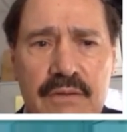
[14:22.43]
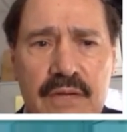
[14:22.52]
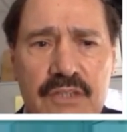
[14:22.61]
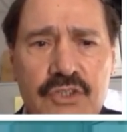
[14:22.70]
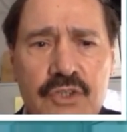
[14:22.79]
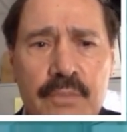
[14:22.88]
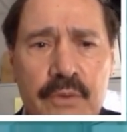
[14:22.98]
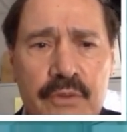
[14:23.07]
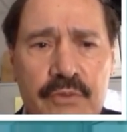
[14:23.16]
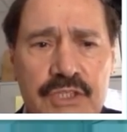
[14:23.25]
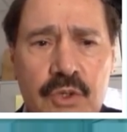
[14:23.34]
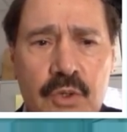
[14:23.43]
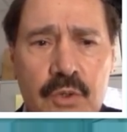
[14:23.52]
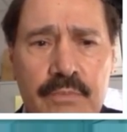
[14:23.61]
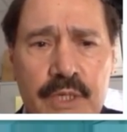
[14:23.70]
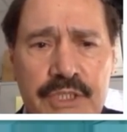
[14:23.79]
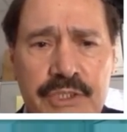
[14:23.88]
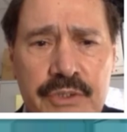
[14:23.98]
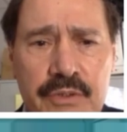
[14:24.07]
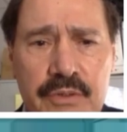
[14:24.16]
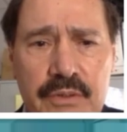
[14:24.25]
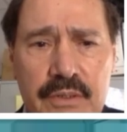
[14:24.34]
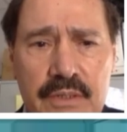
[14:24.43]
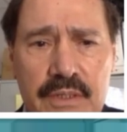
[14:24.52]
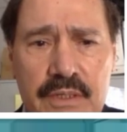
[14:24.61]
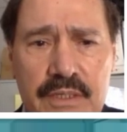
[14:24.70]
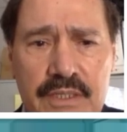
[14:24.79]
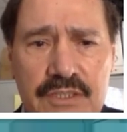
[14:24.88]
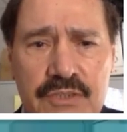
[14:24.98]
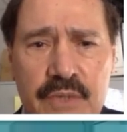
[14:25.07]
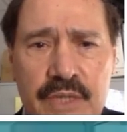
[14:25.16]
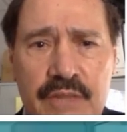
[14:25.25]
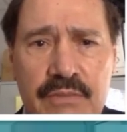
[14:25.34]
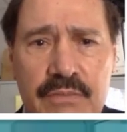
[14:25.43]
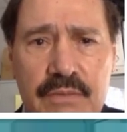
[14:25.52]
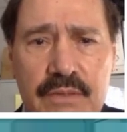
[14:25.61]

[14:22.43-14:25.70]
a suprathreshold pressure and strain